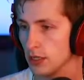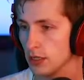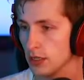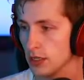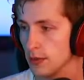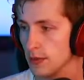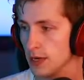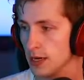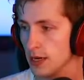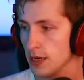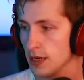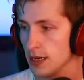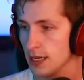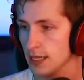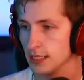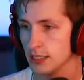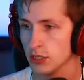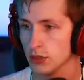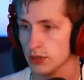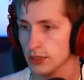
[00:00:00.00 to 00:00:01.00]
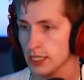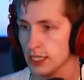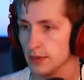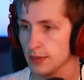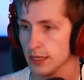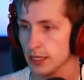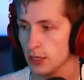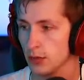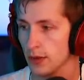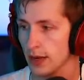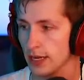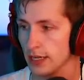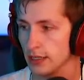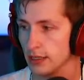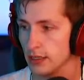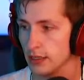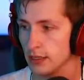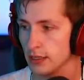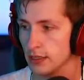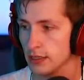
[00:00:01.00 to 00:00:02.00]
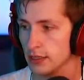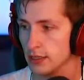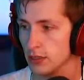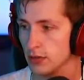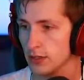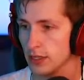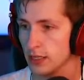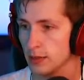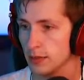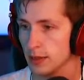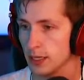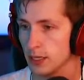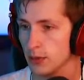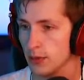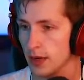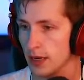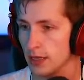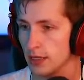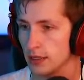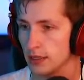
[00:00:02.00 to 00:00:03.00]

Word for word: Come on, don't let him get away. Don't let him get away.